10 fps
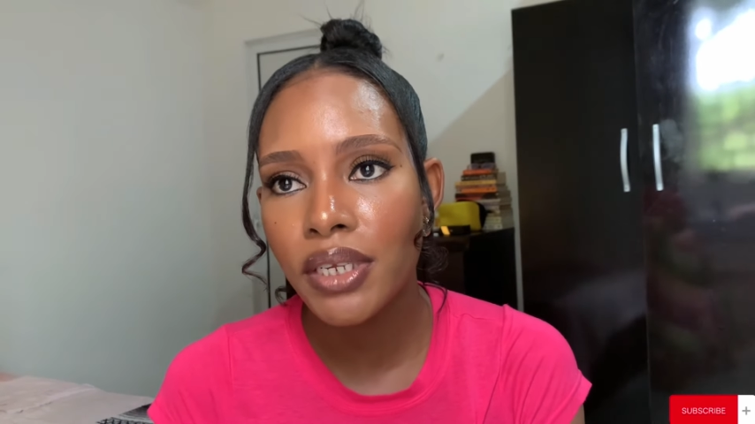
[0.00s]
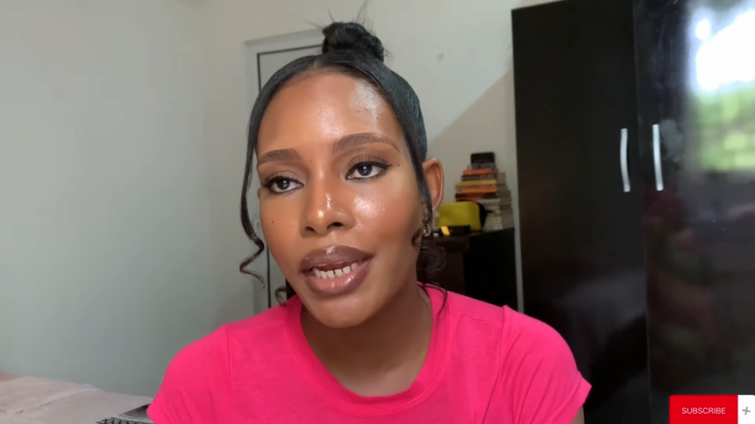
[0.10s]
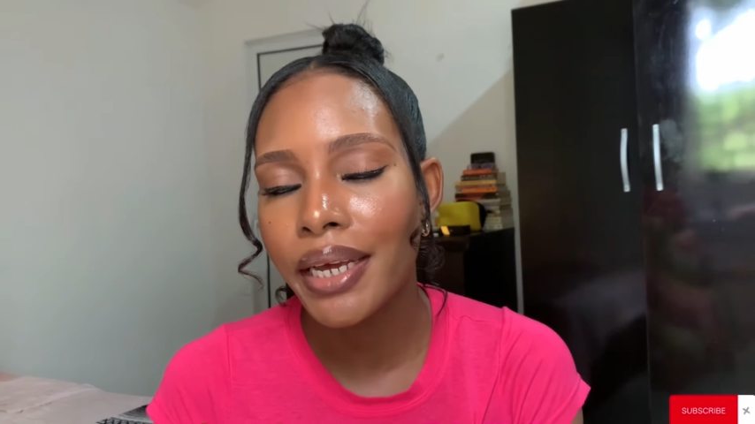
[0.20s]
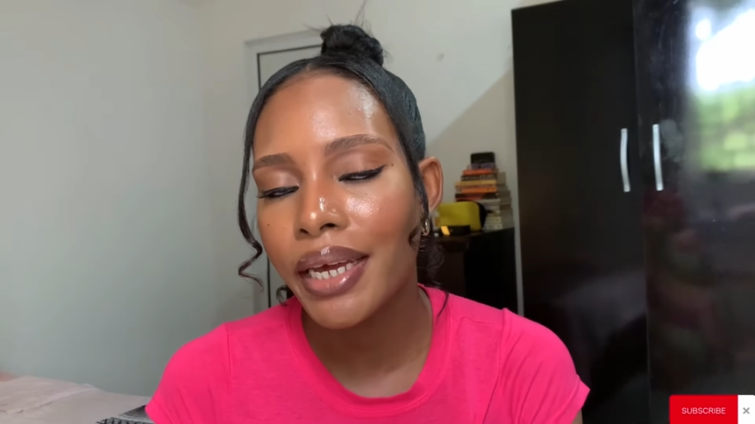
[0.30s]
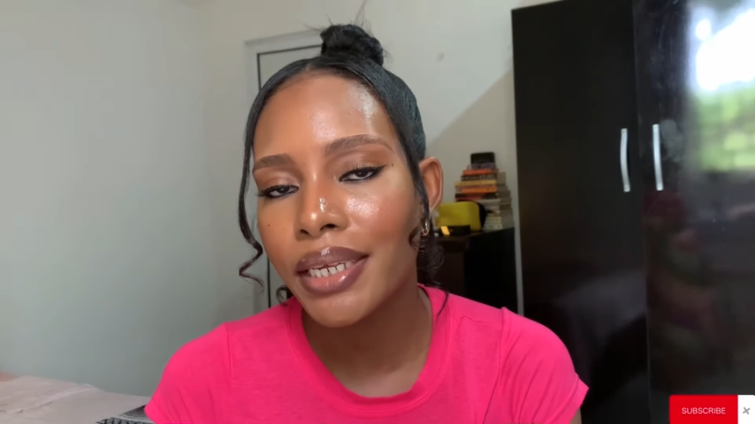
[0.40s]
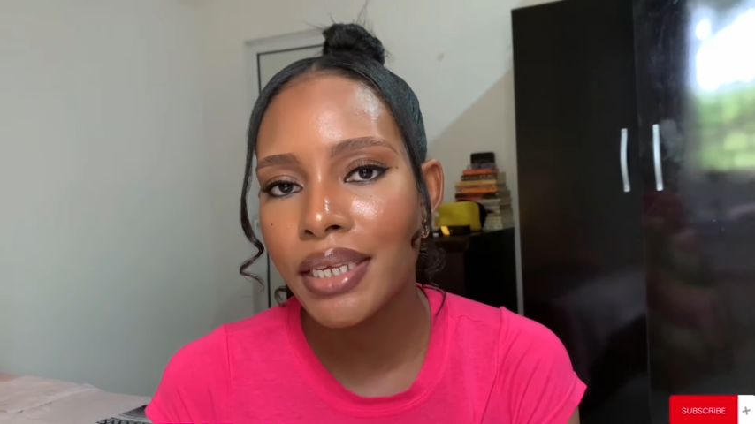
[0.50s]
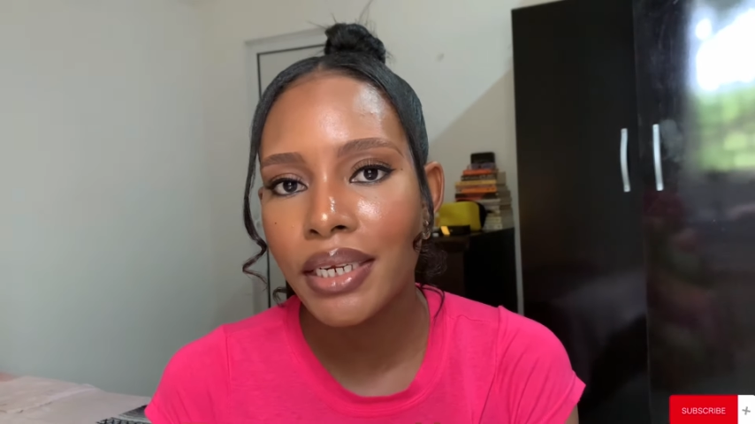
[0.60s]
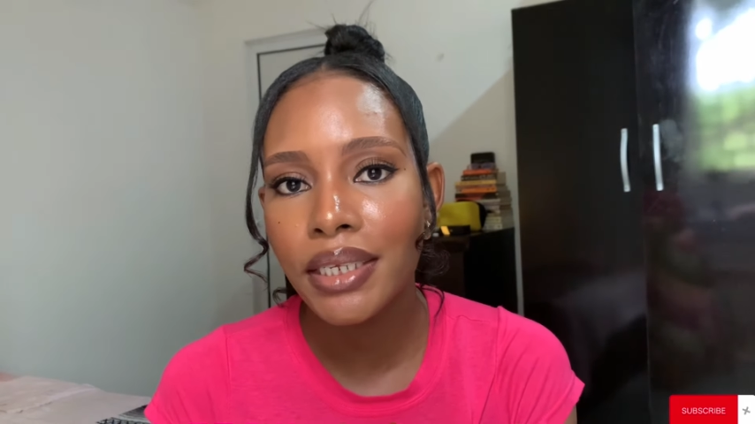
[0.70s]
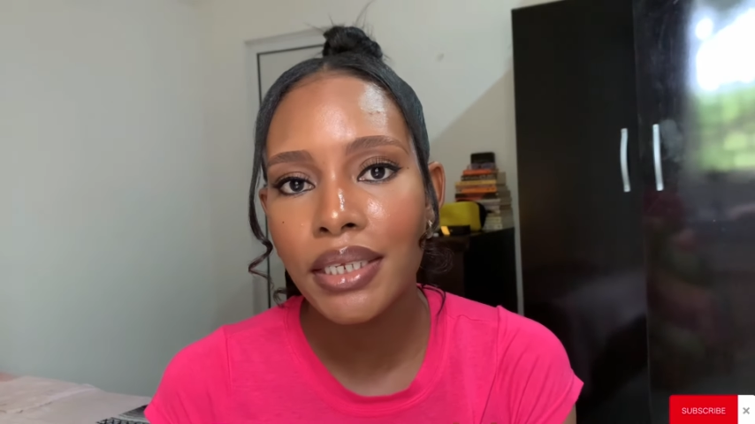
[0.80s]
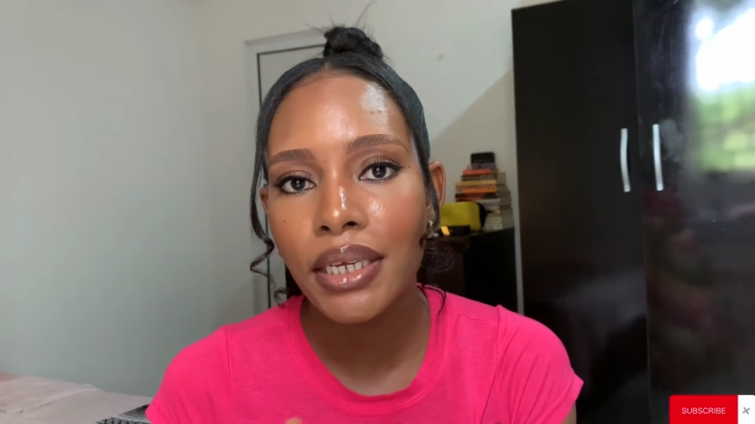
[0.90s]
And like I said,
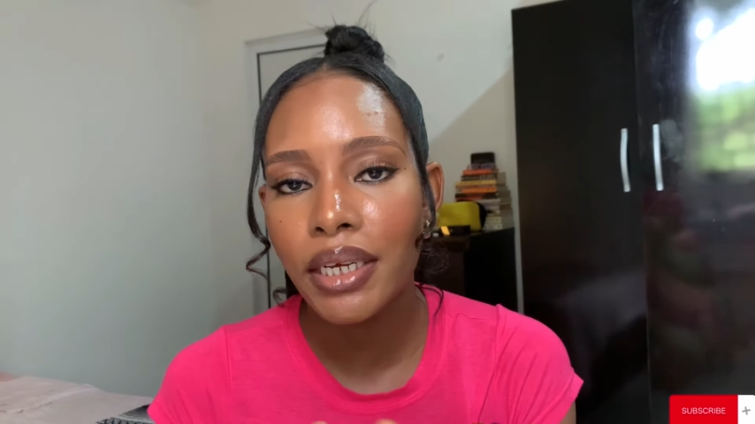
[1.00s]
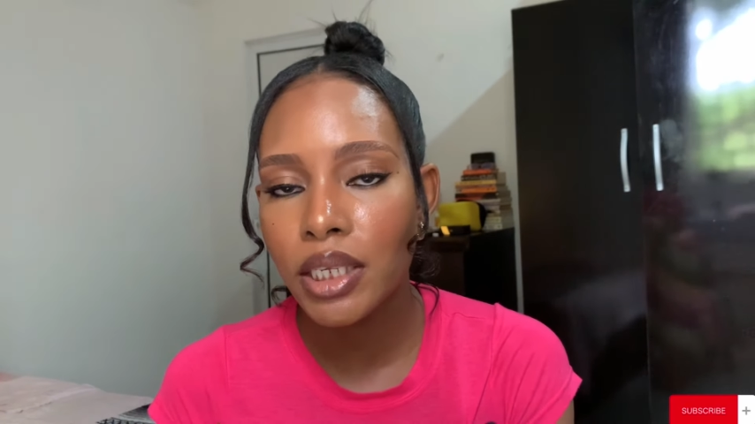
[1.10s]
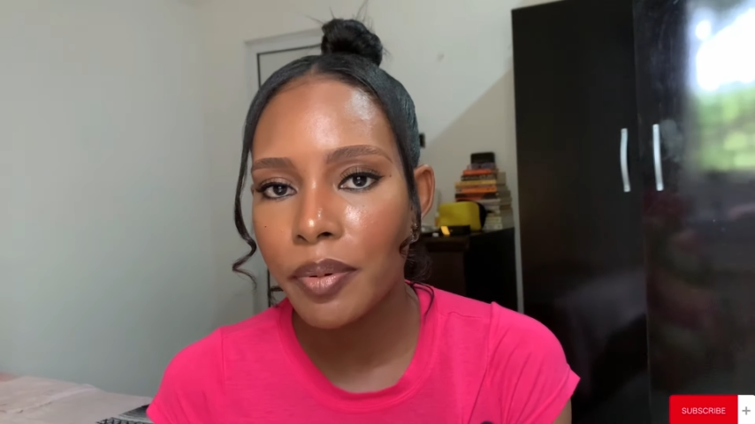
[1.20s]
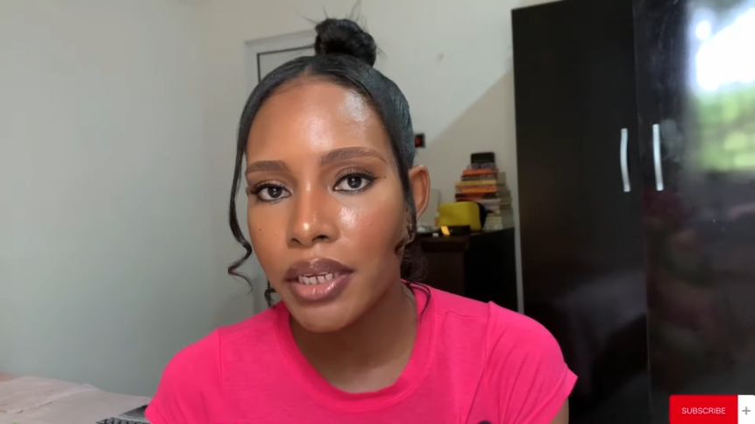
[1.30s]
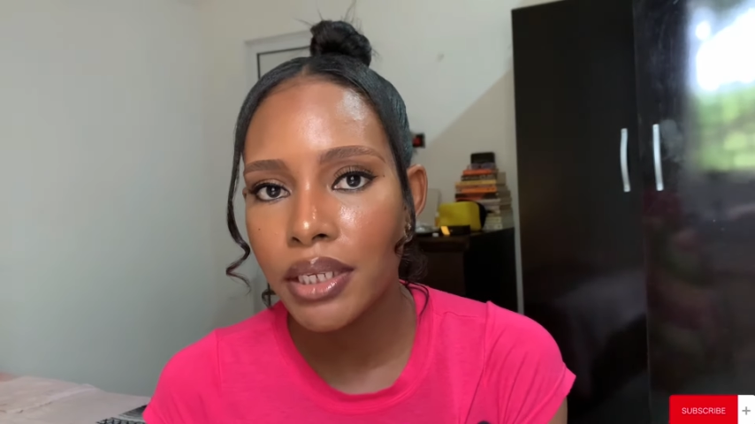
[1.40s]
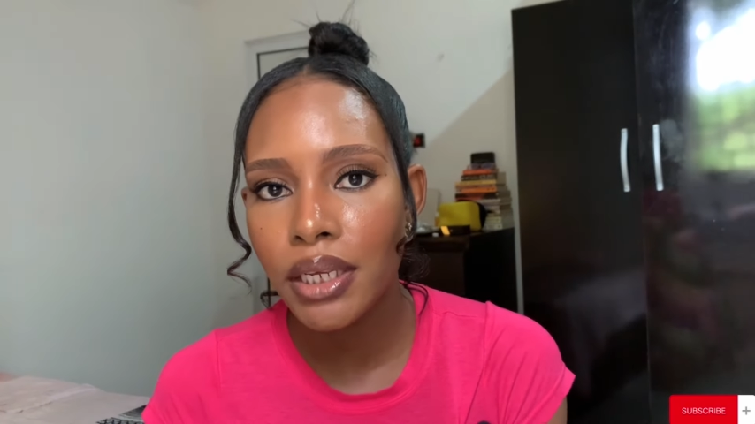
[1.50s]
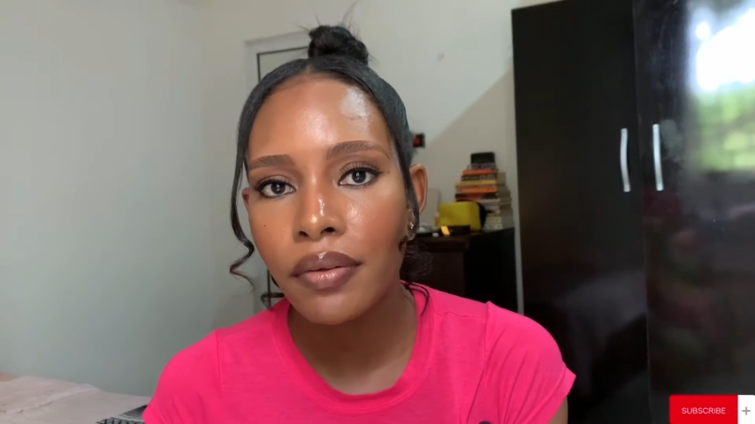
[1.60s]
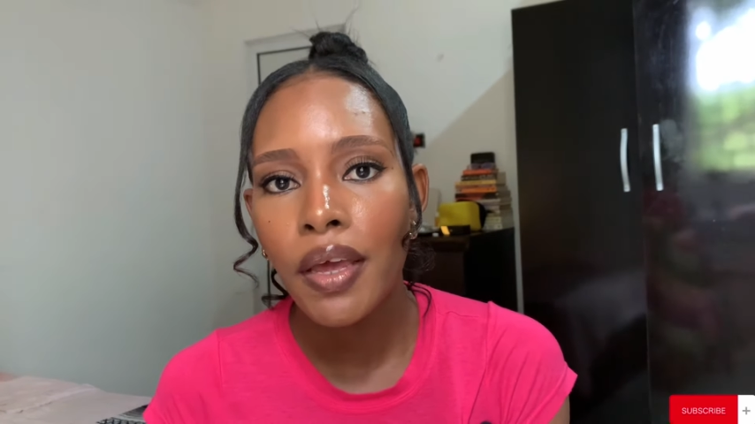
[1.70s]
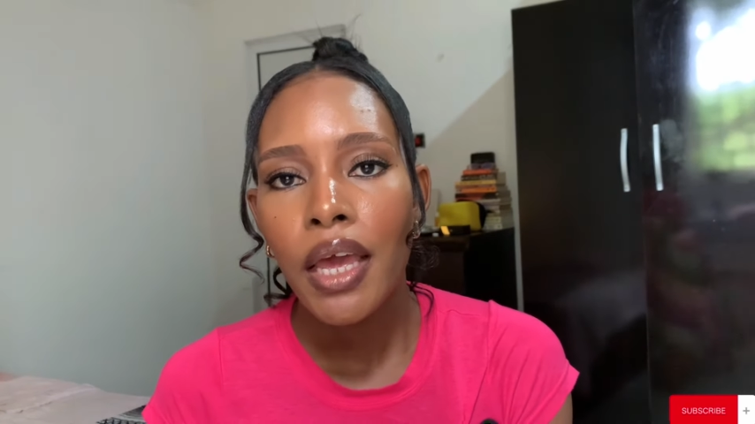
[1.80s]
it's inexpensive.